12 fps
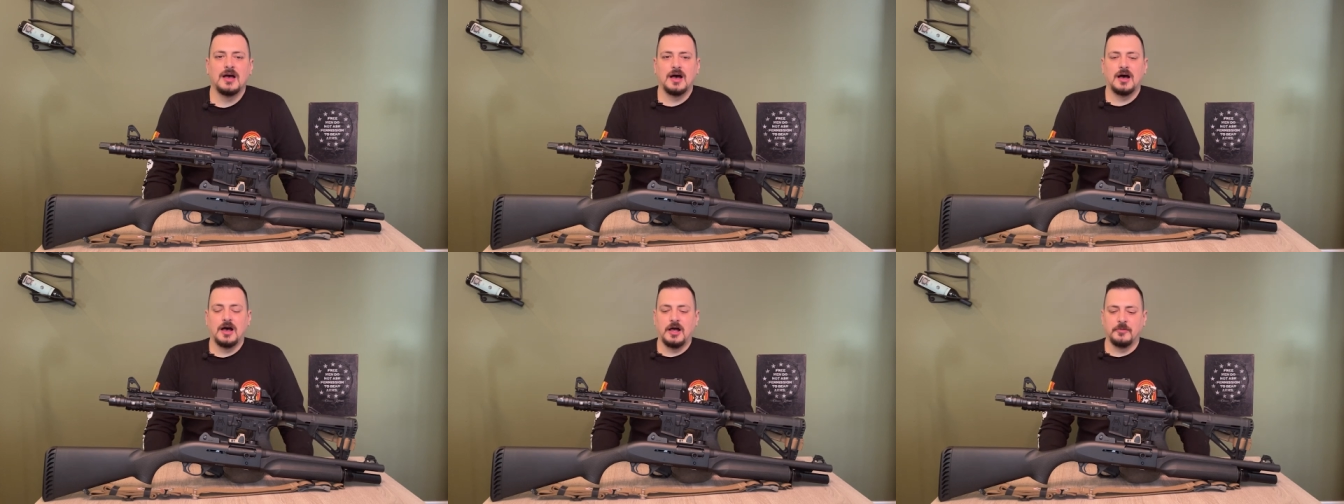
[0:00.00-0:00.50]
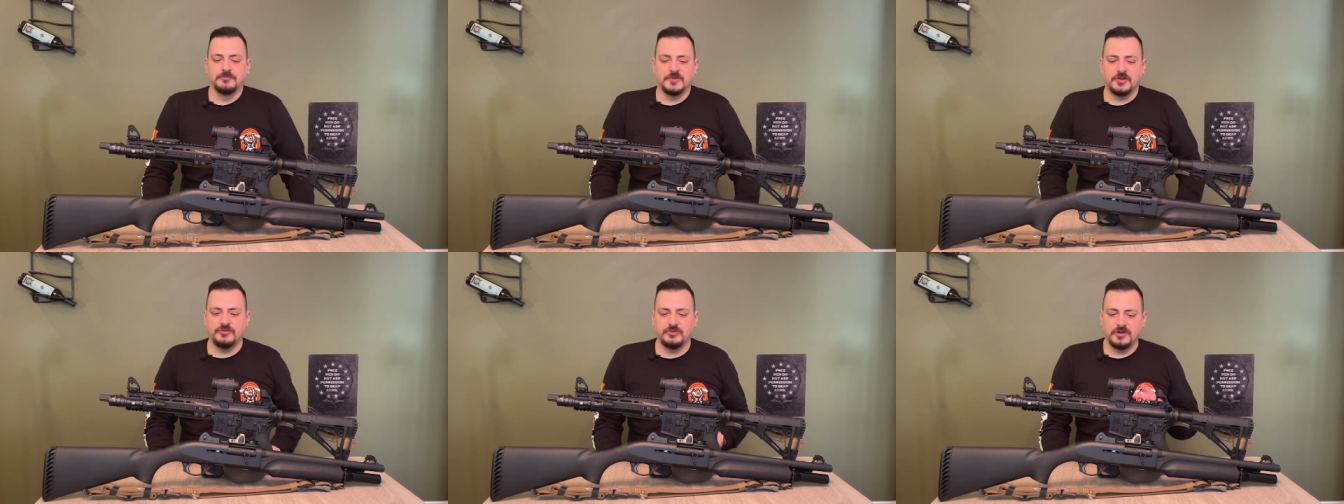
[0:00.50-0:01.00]
Um,
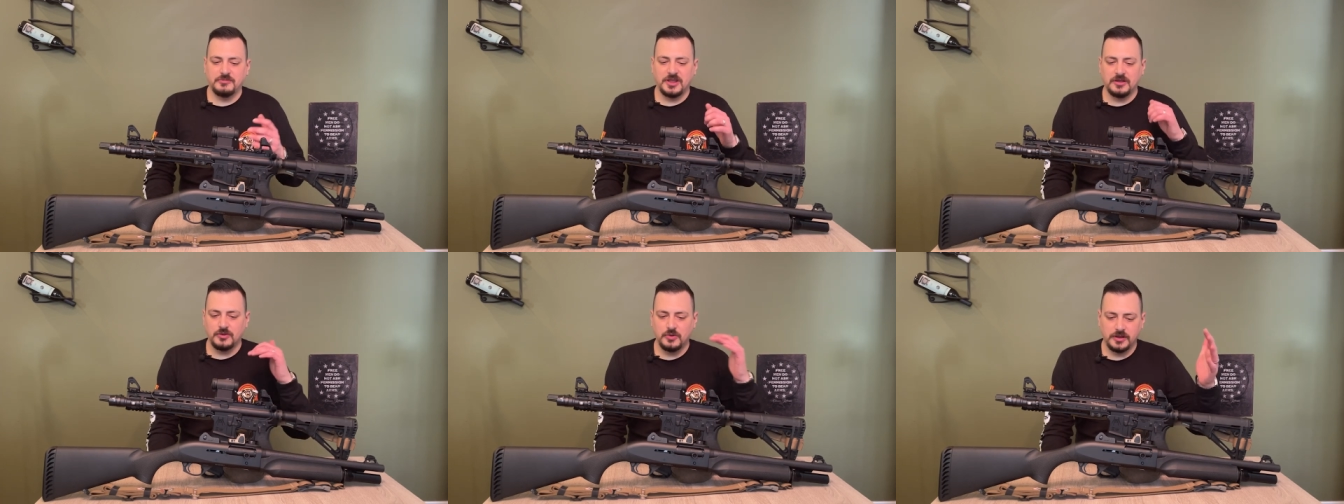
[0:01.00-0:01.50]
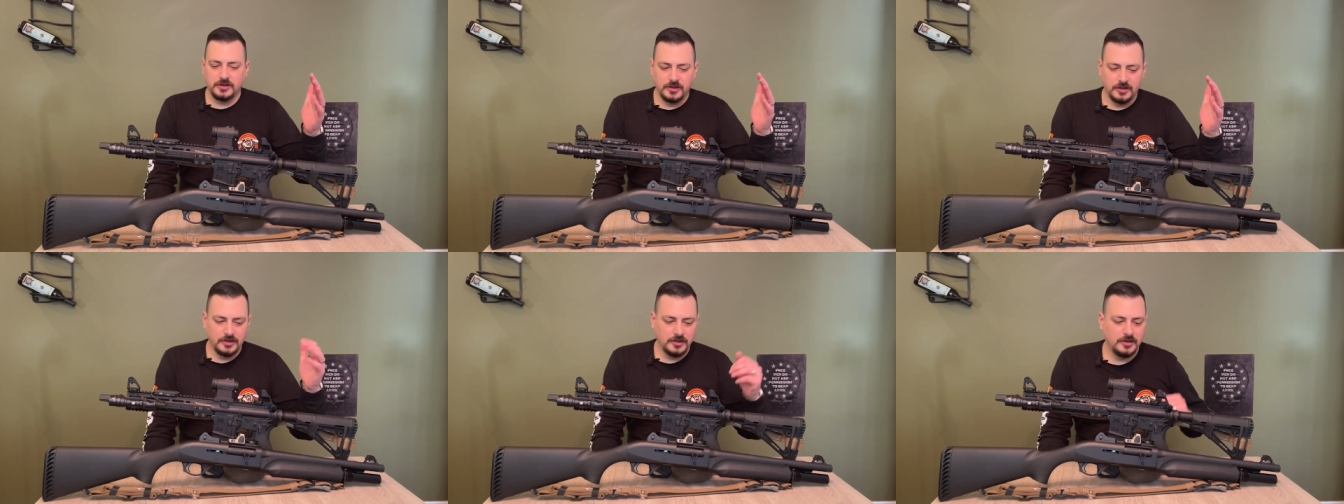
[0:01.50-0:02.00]
I just want to make a quick
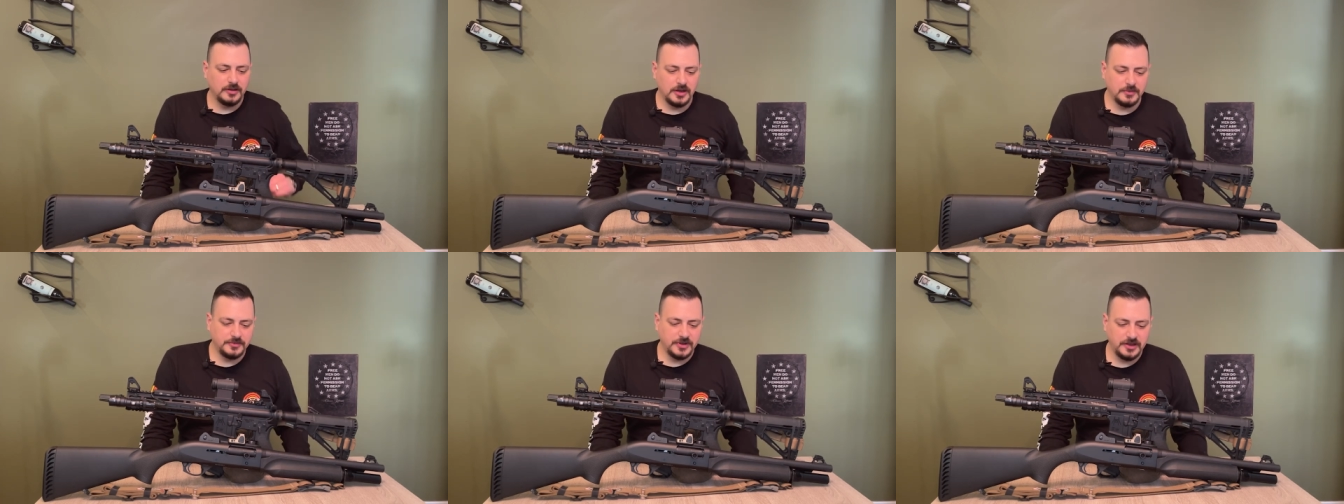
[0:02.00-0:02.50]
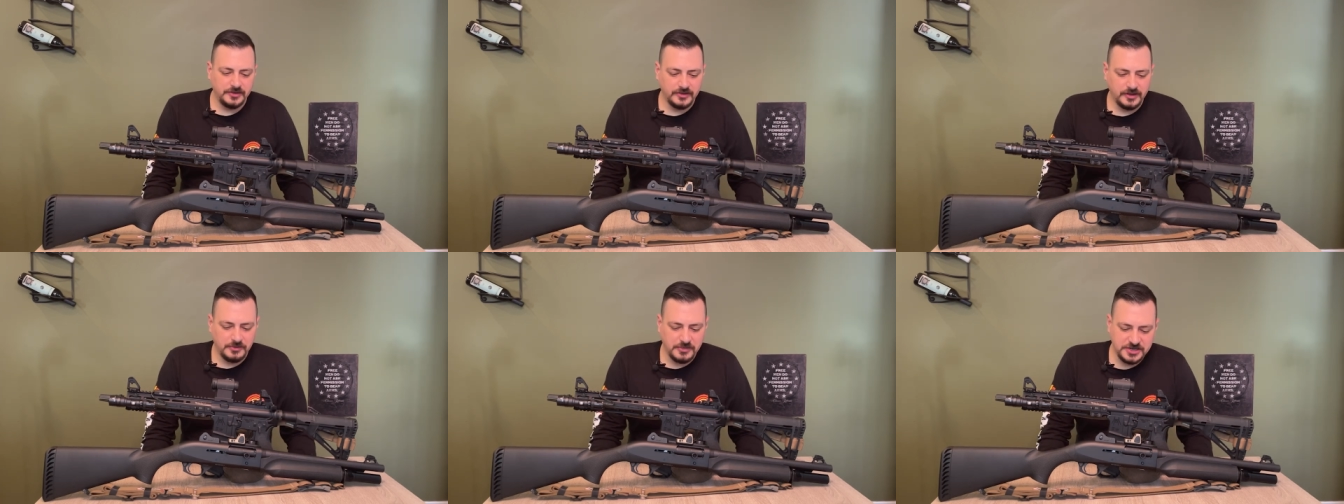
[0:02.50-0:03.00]

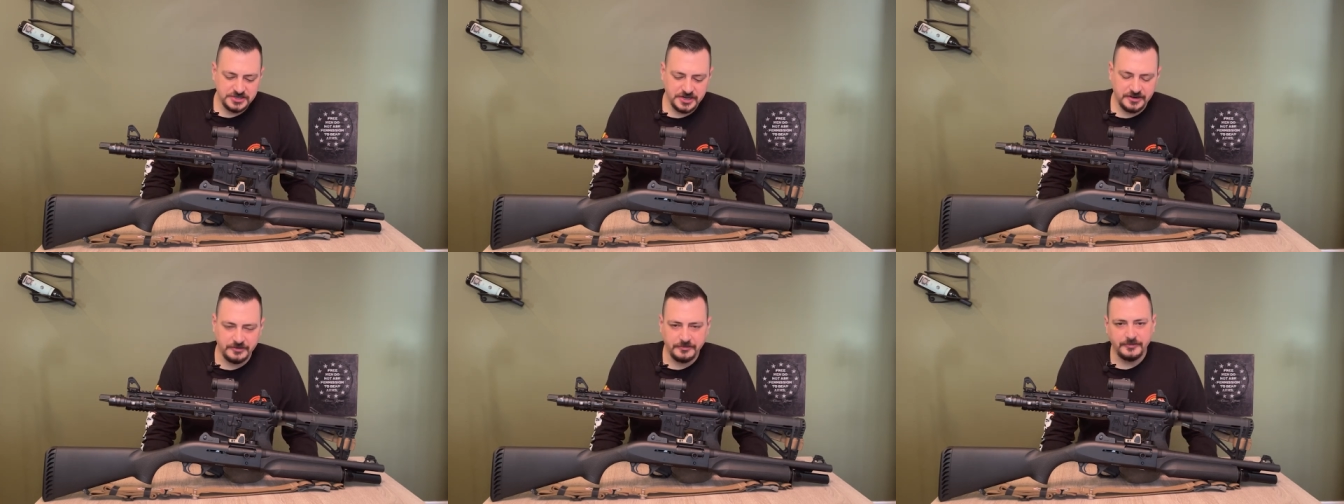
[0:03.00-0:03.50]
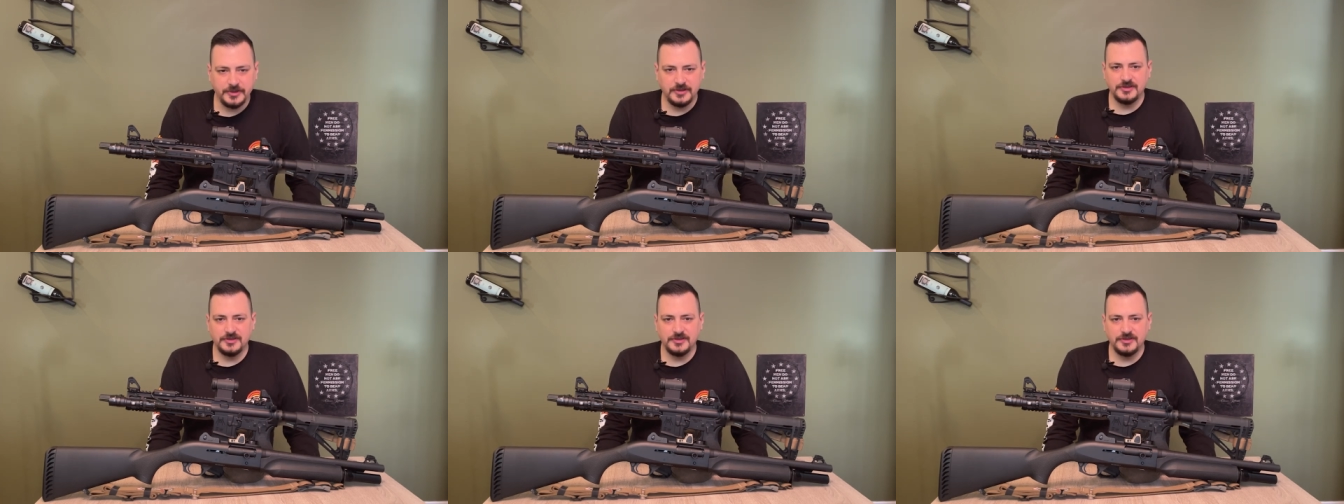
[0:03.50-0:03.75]
update on my channel.